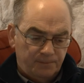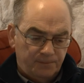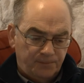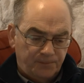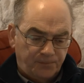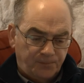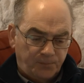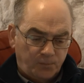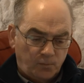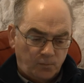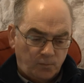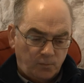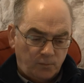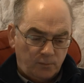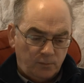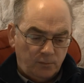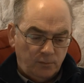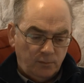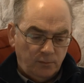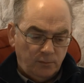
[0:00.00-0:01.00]

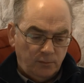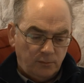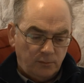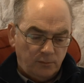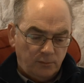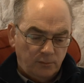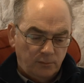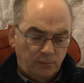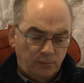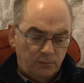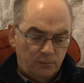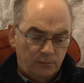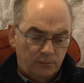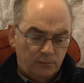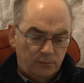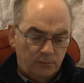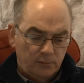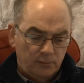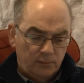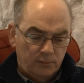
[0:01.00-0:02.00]

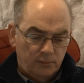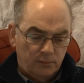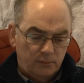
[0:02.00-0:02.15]
No one is speaking in this clip.